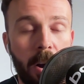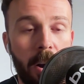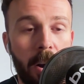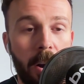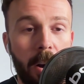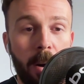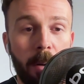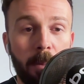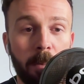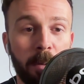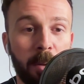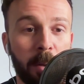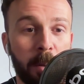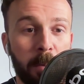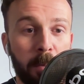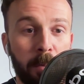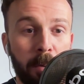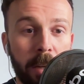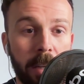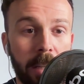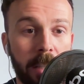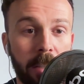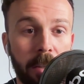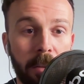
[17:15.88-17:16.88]
I'm just
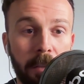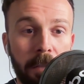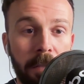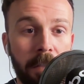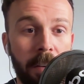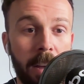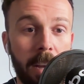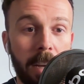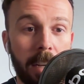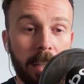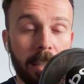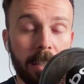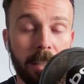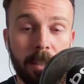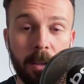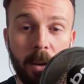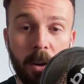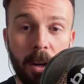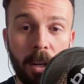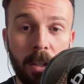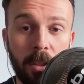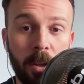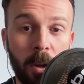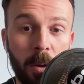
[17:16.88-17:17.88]
bringing you facts.
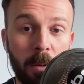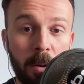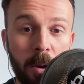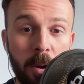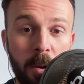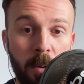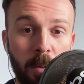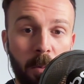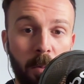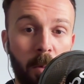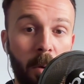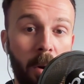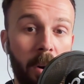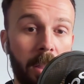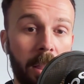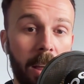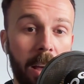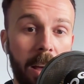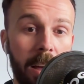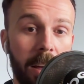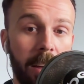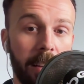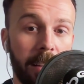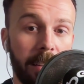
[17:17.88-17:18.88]
So I don't know what
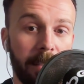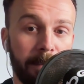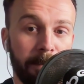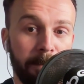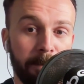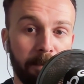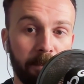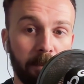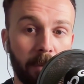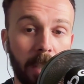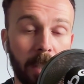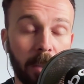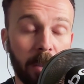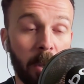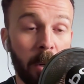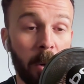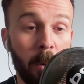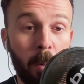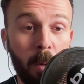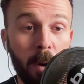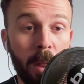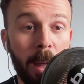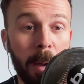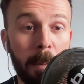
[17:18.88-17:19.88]
that
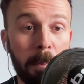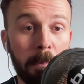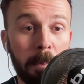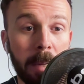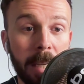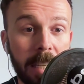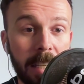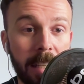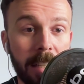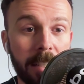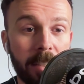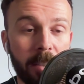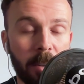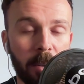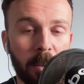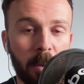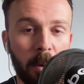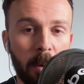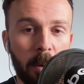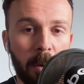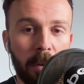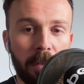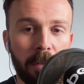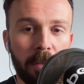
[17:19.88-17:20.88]
means. I
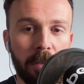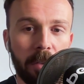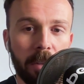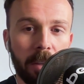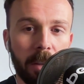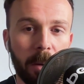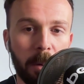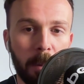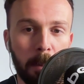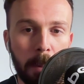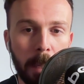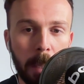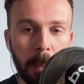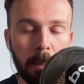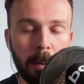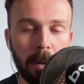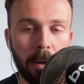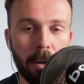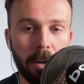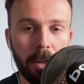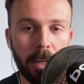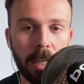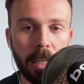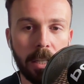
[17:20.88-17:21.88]
don't know if, you know,
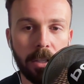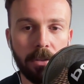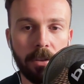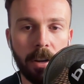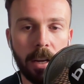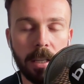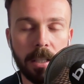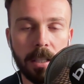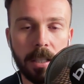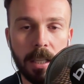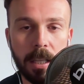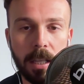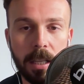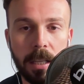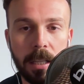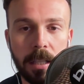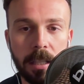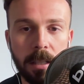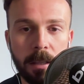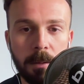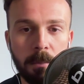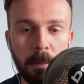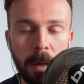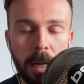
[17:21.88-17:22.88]
people aren't interested
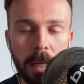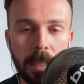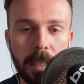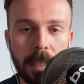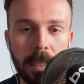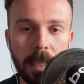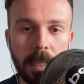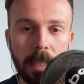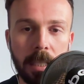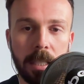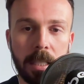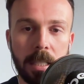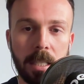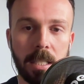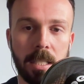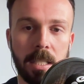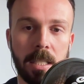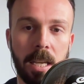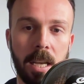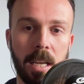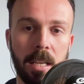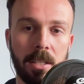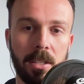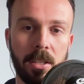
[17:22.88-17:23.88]
in Man City's
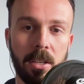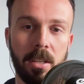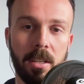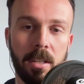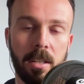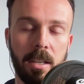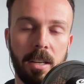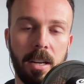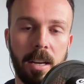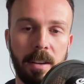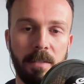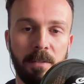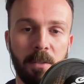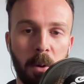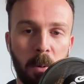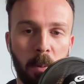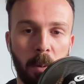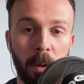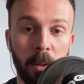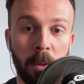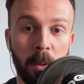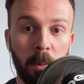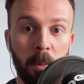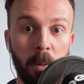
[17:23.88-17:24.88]
success. I have no
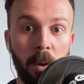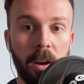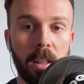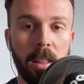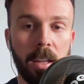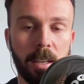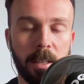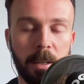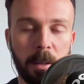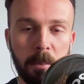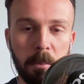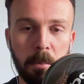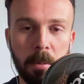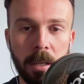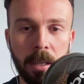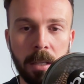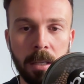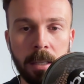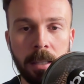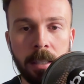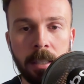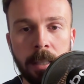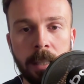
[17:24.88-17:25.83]
wonder why that could be.